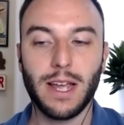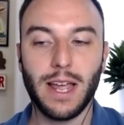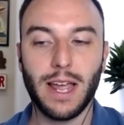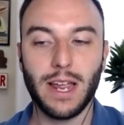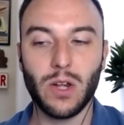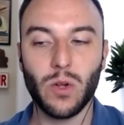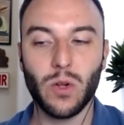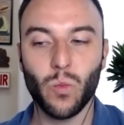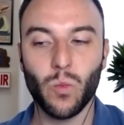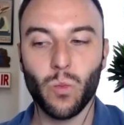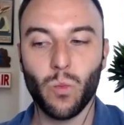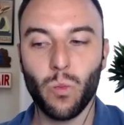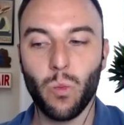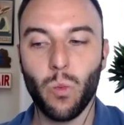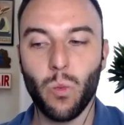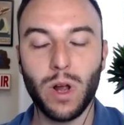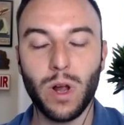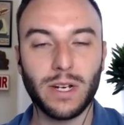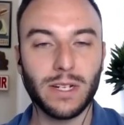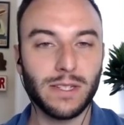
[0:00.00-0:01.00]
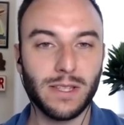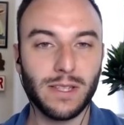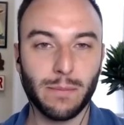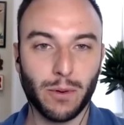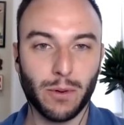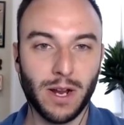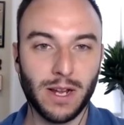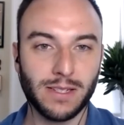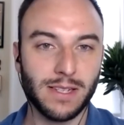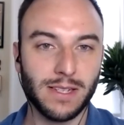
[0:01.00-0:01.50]
and what is the
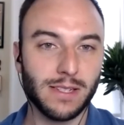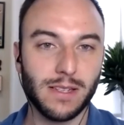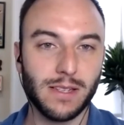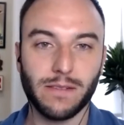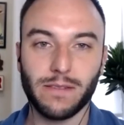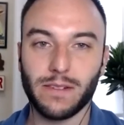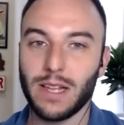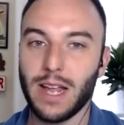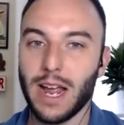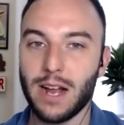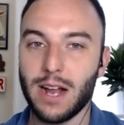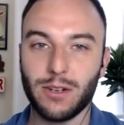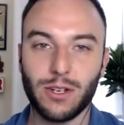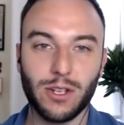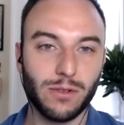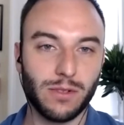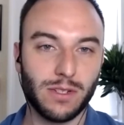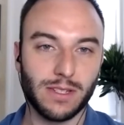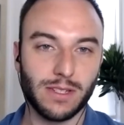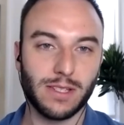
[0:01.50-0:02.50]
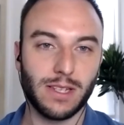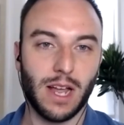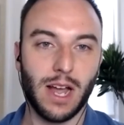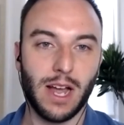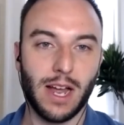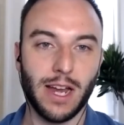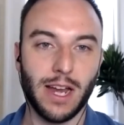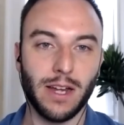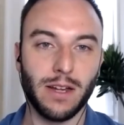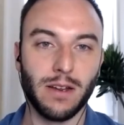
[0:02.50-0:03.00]
process of how do you
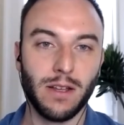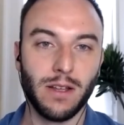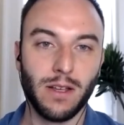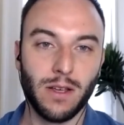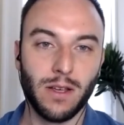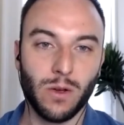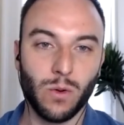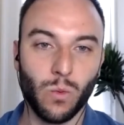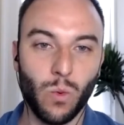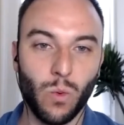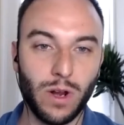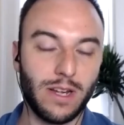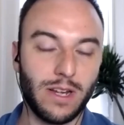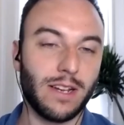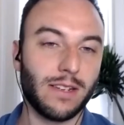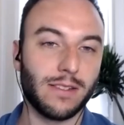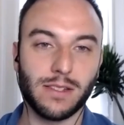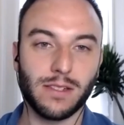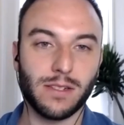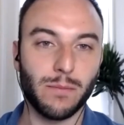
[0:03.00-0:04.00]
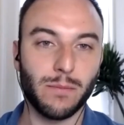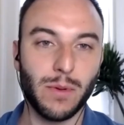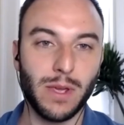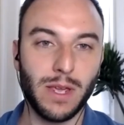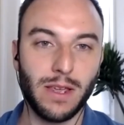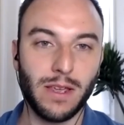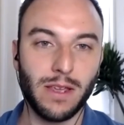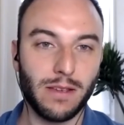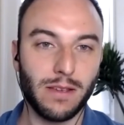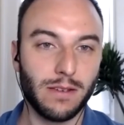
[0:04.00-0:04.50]
decide what needs to
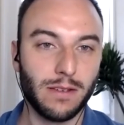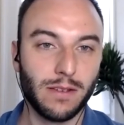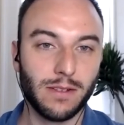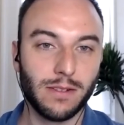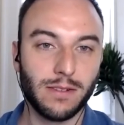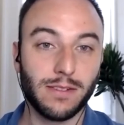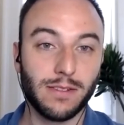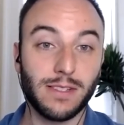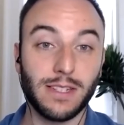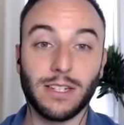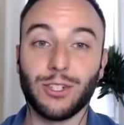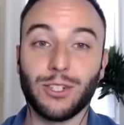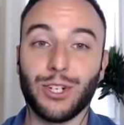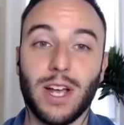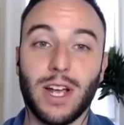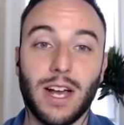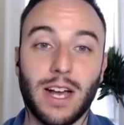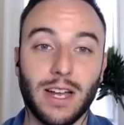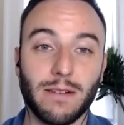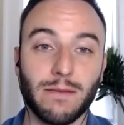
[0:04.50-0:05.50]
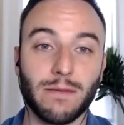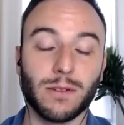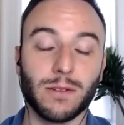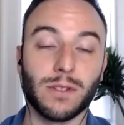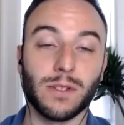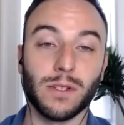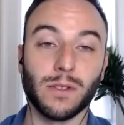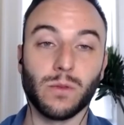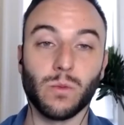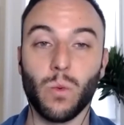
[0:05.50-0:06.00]
be cgi
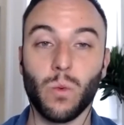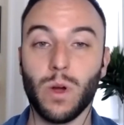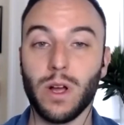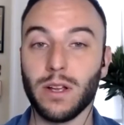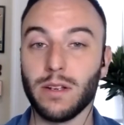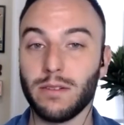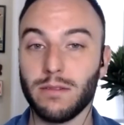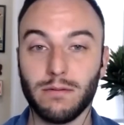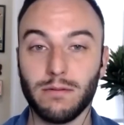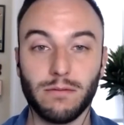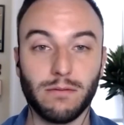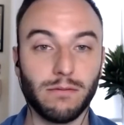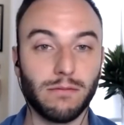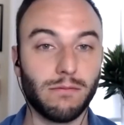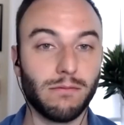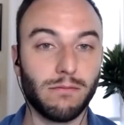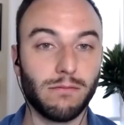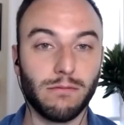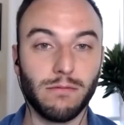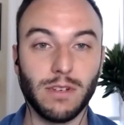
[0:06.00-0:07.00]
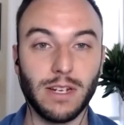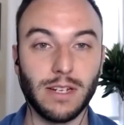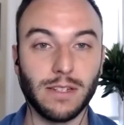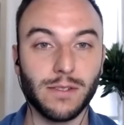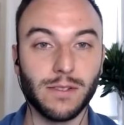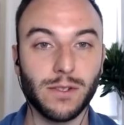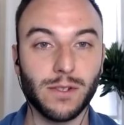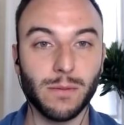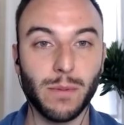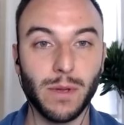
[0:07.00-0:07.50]
versus what
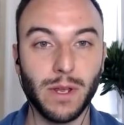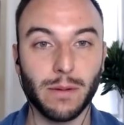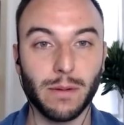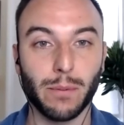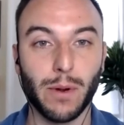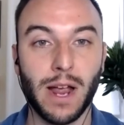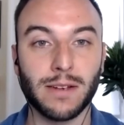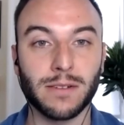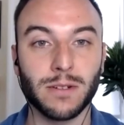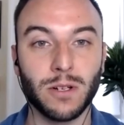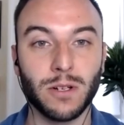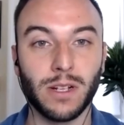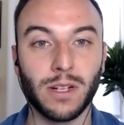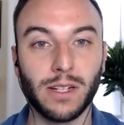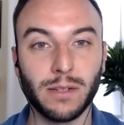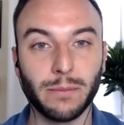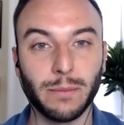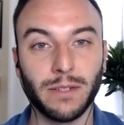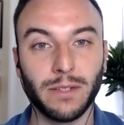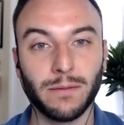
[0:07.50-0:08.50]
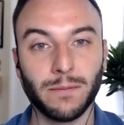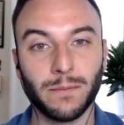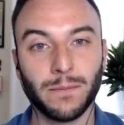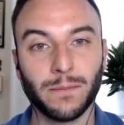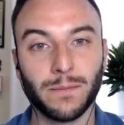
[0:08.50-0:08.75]
needs to be a practical element